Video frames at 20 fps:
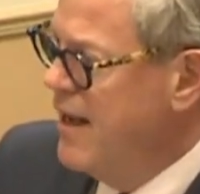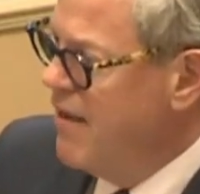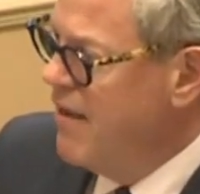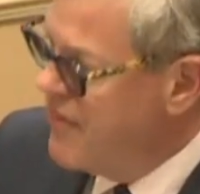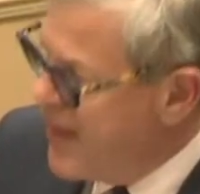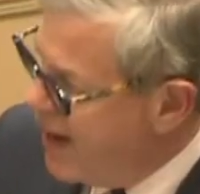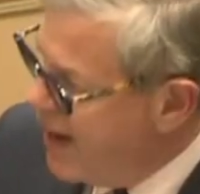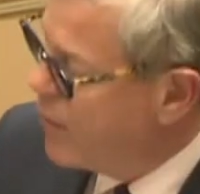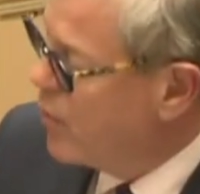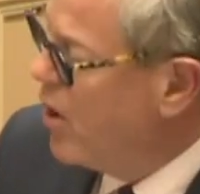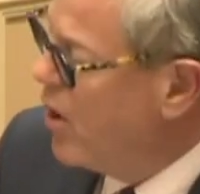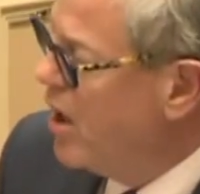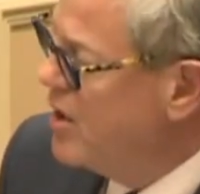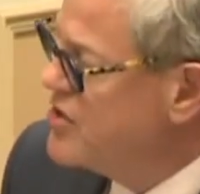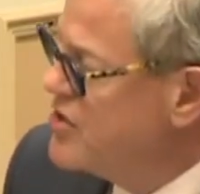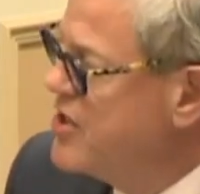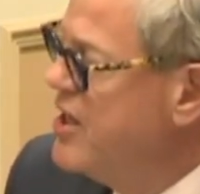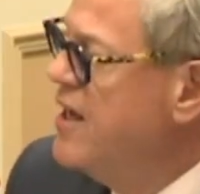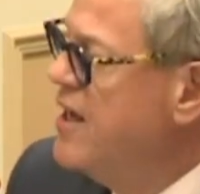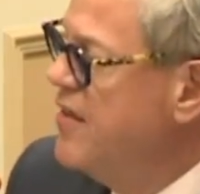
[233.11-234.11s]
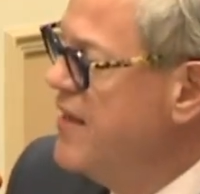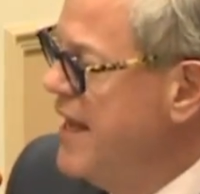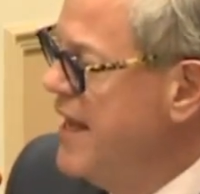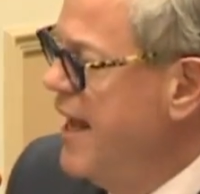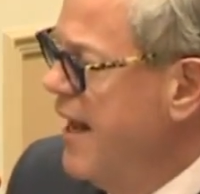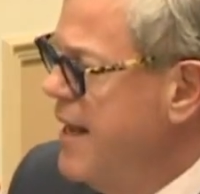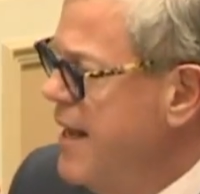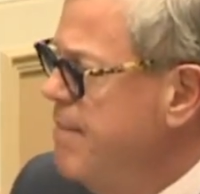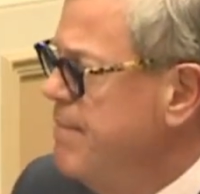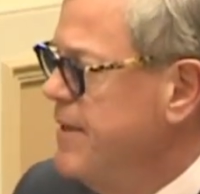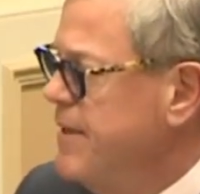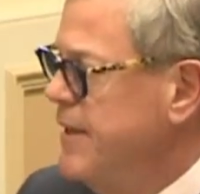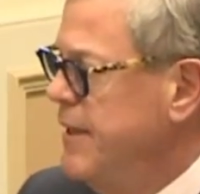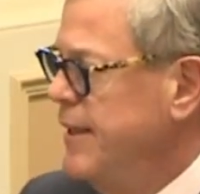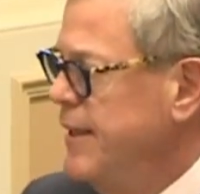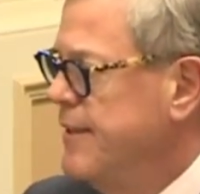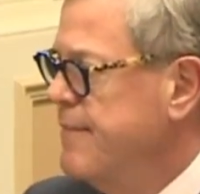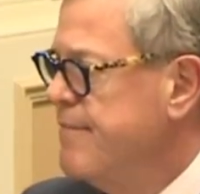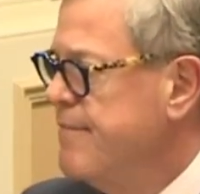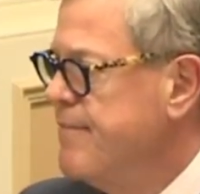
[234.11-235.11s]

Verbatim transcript: that was the LNP.